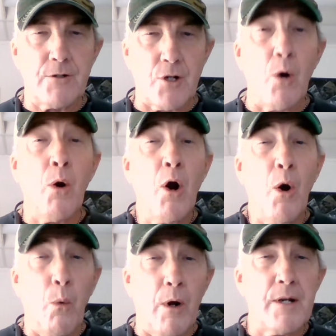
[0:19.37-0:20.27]
So
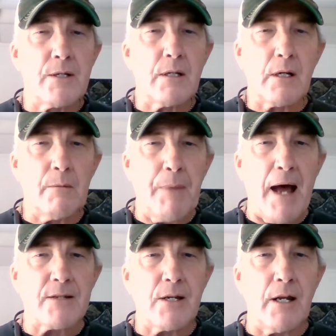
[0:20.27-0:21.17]
what is the
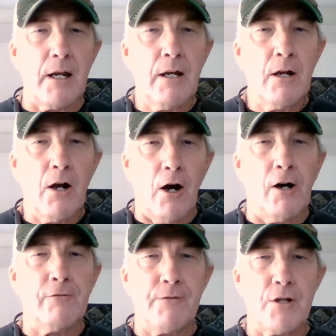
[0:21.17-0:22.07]
capacity
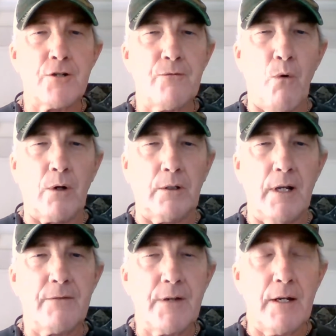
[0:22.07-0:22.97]
of this forklift?